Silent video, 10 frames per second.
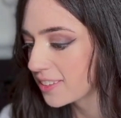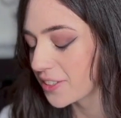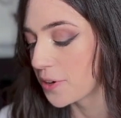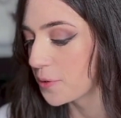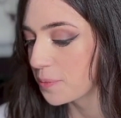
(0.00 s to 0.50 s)

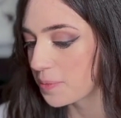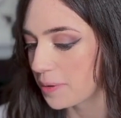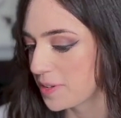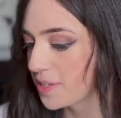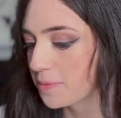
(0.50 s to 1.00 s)
So
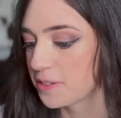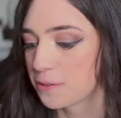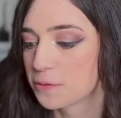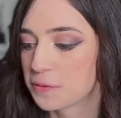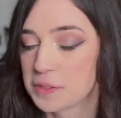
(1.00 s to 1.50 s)
maybe some of
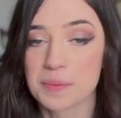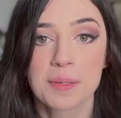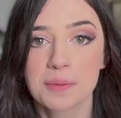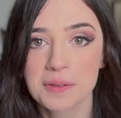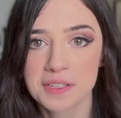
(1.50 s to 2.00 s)
these 50
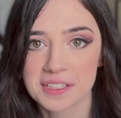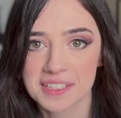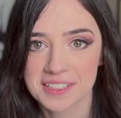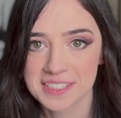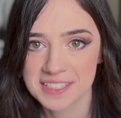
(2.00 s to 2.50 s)
people can
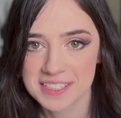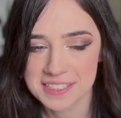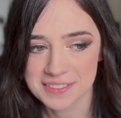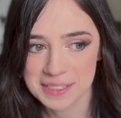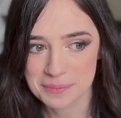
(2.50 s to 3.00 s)
get an
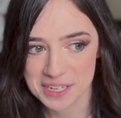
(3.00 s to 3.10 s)
idea of like